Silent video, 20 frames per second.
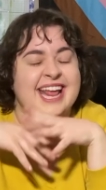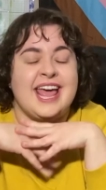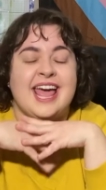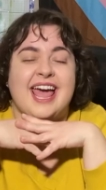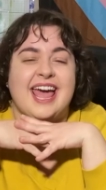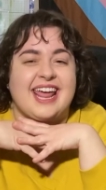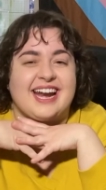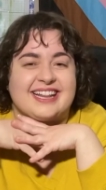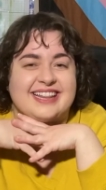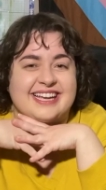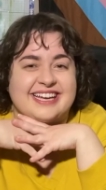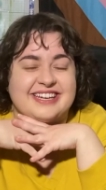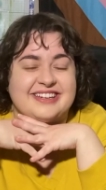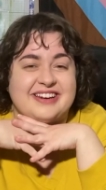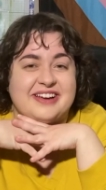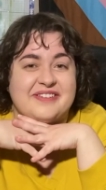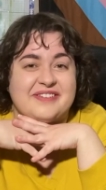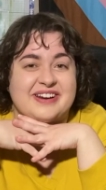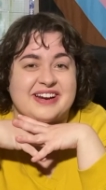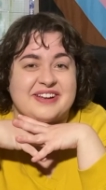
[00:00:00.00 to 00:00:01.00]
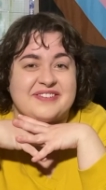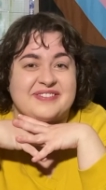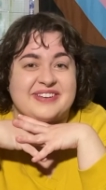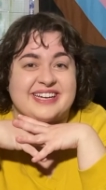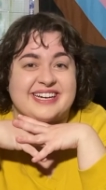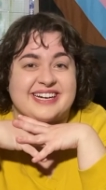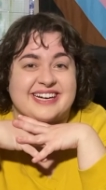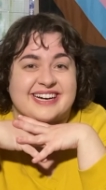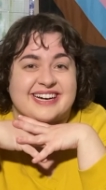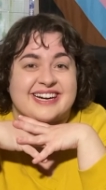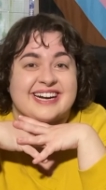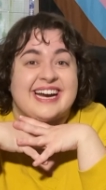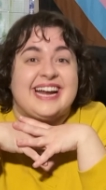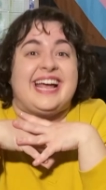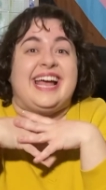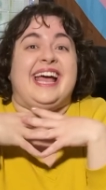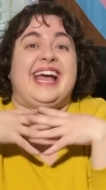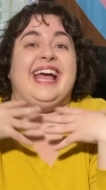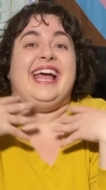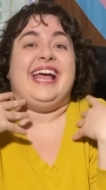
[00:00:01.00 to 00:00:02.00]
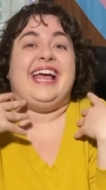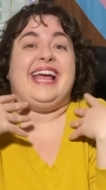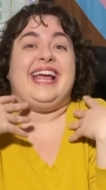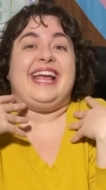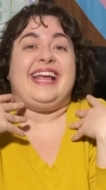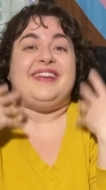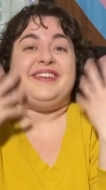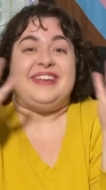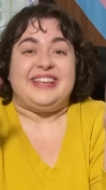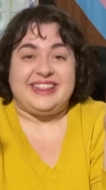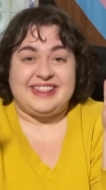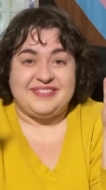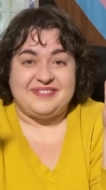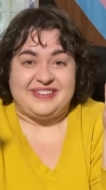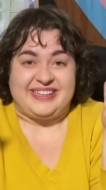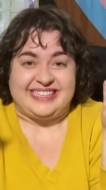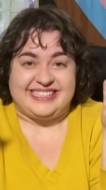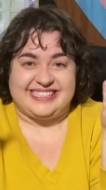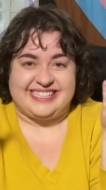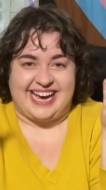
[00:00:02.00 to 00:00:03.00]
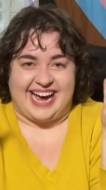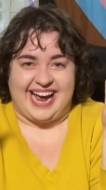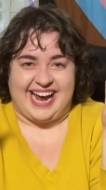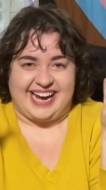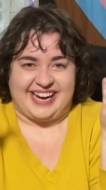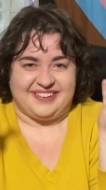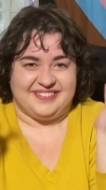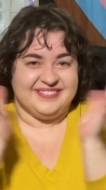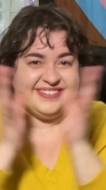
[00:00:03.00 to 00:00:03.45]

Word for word: and I'll let you know when I'm here. In the meantime,